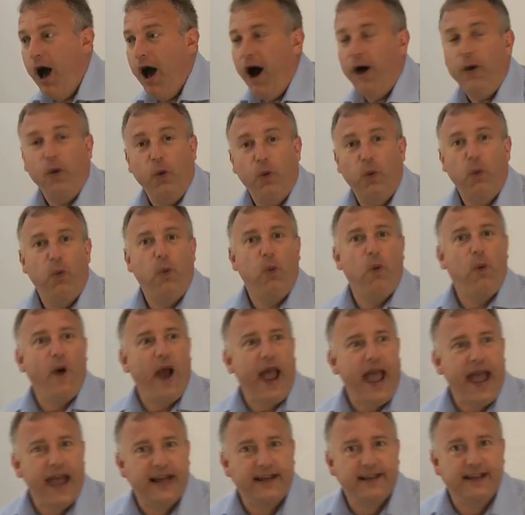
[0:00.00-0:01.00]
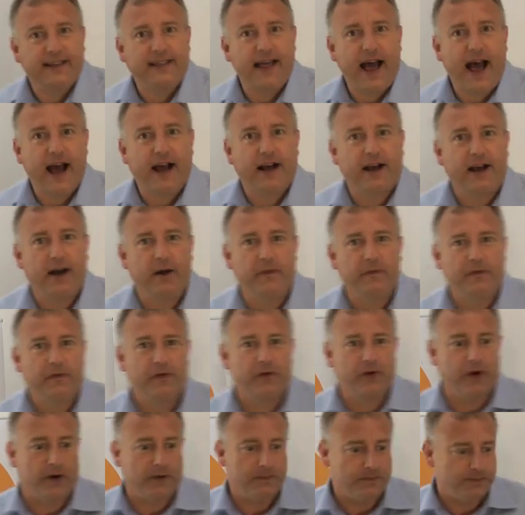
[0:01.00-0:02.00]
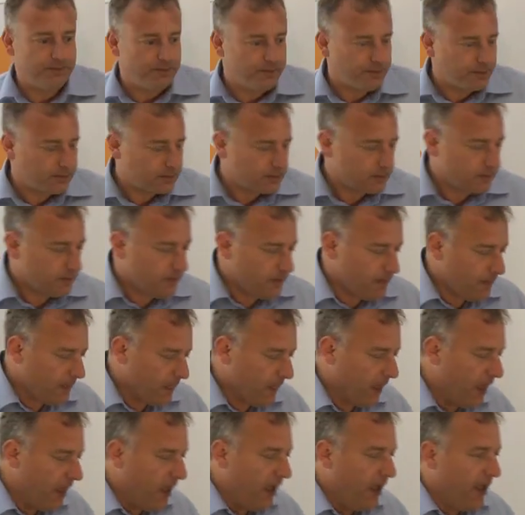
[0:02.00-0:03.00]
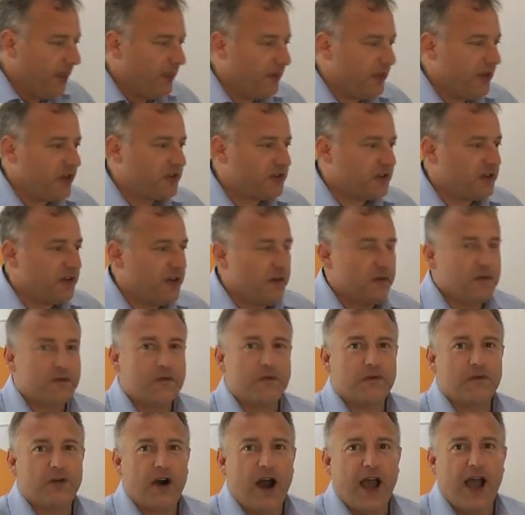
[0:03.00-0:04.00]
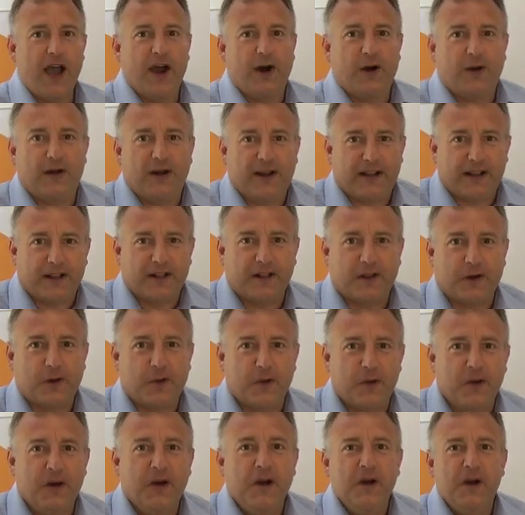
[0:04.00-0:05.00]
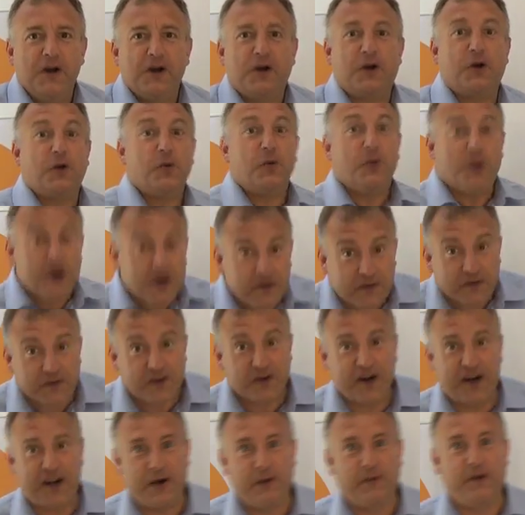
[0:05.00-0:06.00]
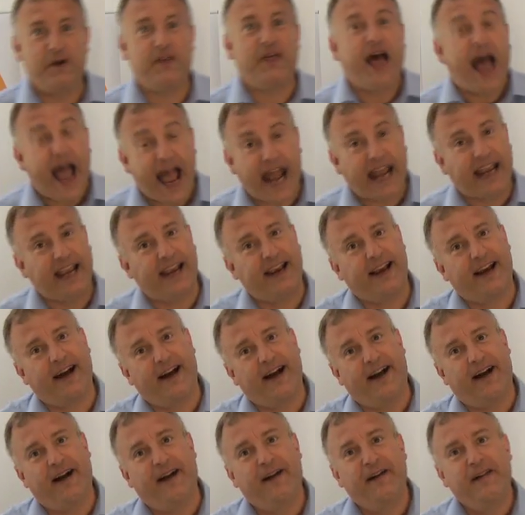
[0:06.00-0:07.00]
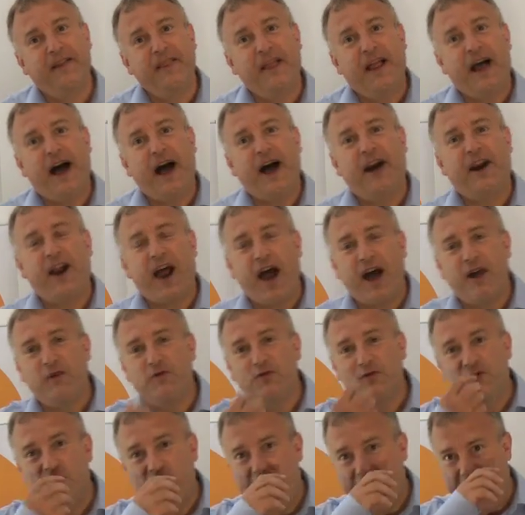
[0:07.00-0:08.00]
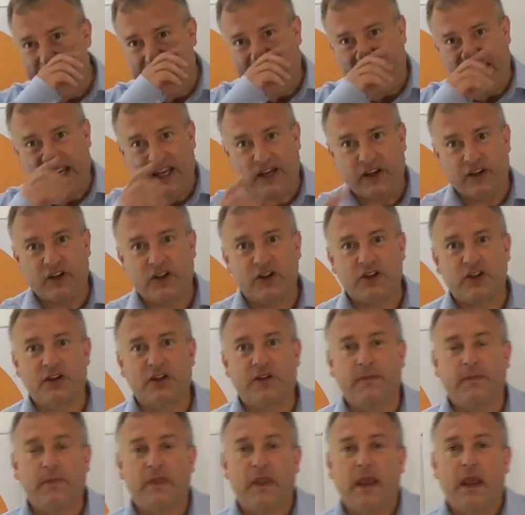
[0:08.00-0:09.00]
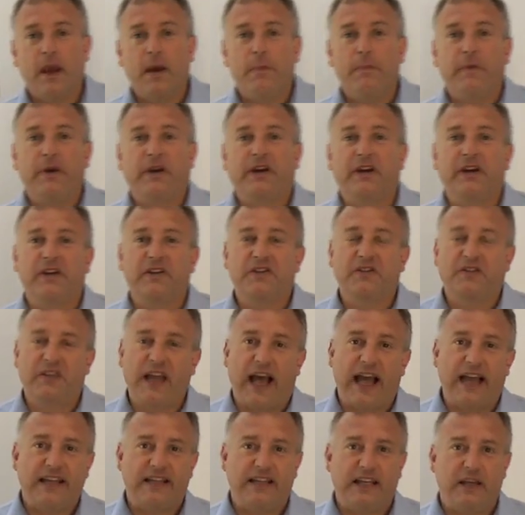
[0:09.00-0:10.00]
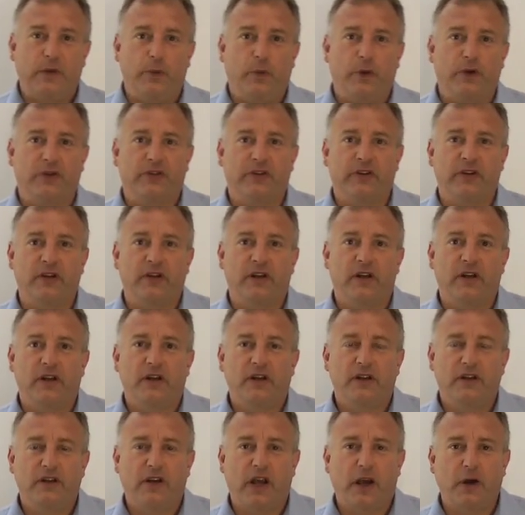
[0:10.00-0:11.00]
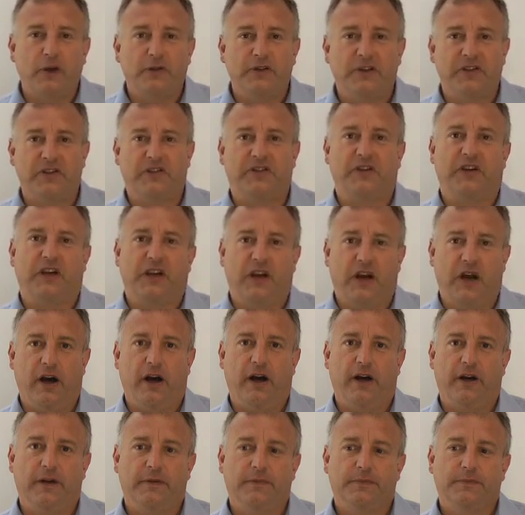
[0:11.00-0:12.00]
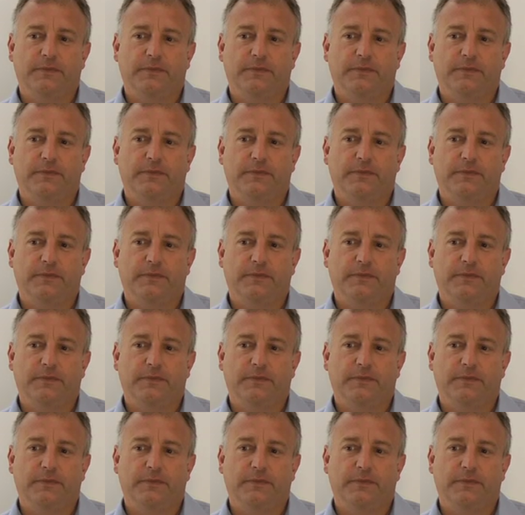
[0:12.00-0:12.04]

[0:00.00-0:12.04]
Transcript: Oh, where did that come from? This frail little quivering with anger and rage because Daddy wasn't noticing her.